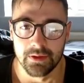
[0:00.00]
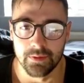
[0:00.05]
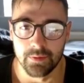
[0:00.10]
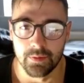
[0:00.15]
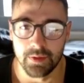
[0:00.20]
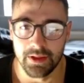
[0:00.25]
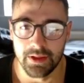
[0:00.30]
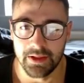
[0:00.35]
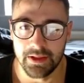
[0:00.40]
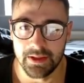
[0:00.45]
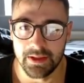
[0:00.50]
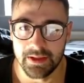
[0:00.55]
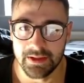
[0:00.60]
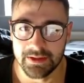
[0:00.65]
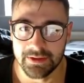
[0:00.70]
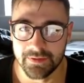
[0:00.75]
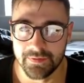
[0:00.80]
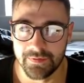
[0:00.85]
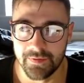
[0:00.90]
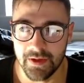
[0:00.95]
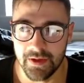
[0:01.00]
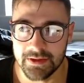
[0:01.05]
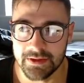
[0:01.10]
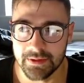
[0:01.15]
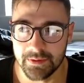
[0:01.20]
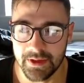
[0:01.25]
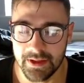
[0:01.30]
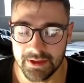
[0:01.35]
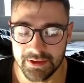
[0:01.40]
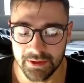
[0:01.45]
First thing
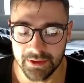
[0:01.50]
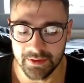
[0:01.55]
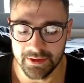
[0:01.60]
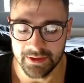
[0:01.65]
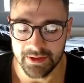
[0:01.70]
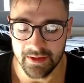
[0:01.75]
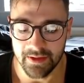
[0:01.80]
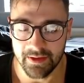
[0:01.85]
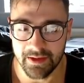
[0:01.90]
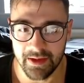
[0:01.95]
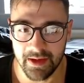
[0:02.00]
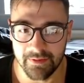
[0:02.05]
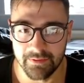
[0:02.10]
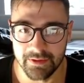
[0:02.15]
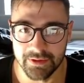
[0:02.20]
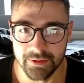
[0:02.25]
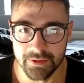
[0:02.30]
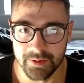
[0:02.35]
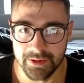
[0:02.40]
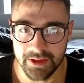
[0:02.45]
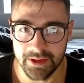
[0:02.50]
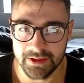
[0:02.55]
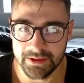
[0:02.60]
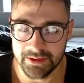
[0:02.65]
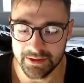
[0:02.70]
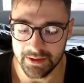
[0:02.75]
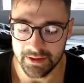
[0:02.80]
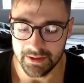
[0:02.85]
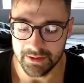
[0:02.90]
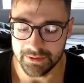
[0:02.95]
we need to do is get the canvas object
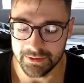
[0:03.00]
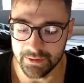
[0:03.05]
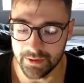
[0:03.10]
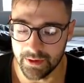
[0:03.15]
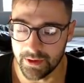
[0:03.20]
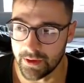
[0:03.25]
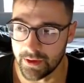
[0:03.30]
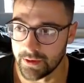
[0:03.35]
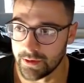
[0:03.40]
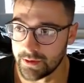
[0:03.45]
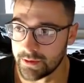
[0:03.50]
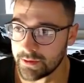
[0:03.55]
into our